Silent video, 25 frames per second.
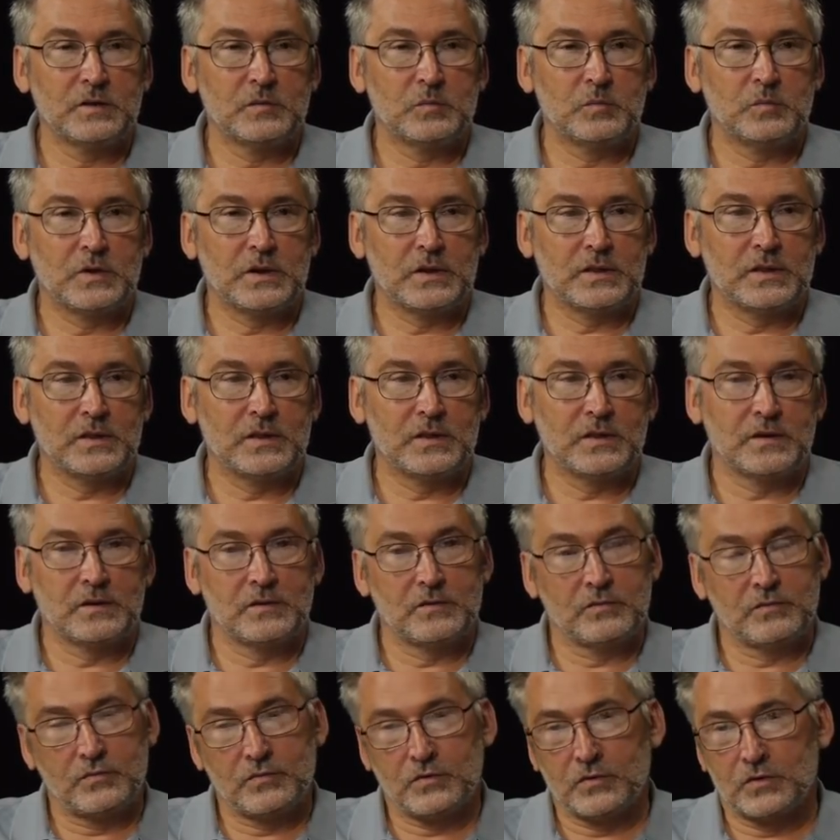but
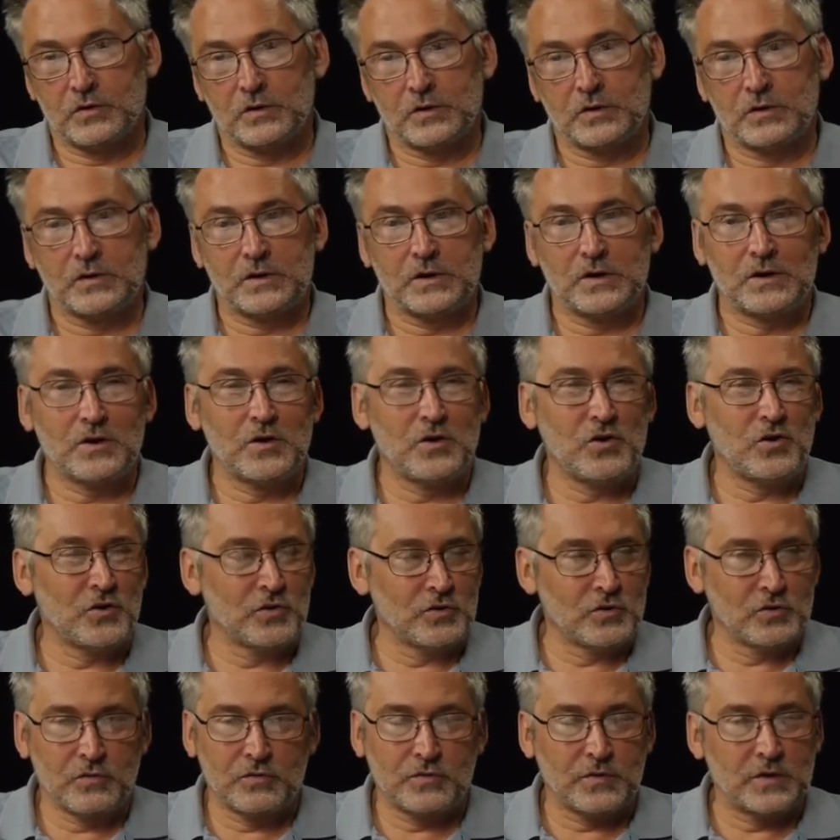for a
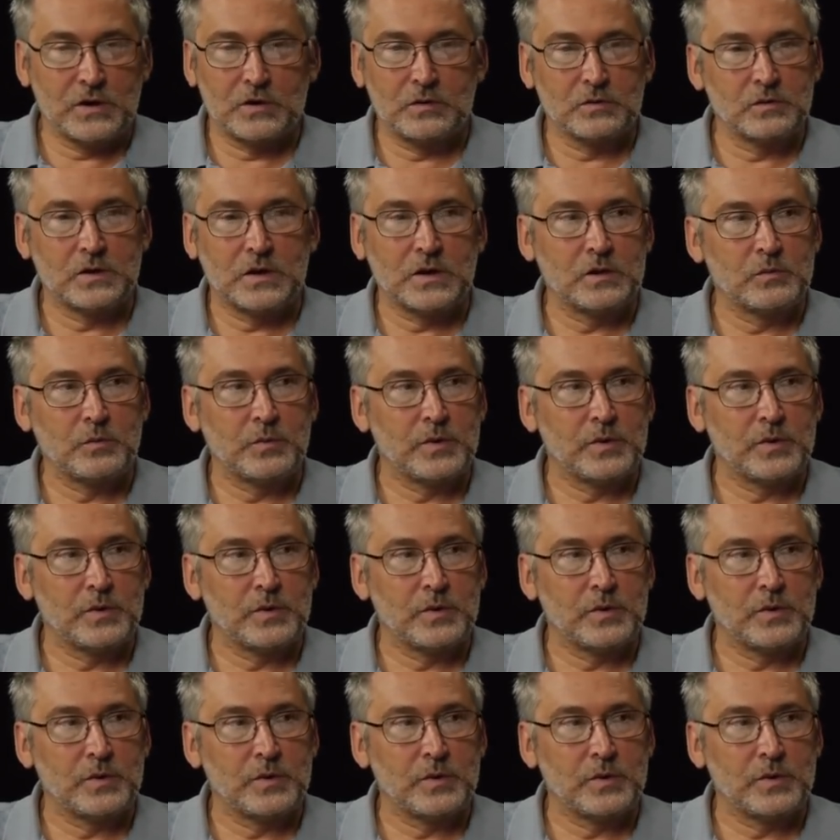lot of our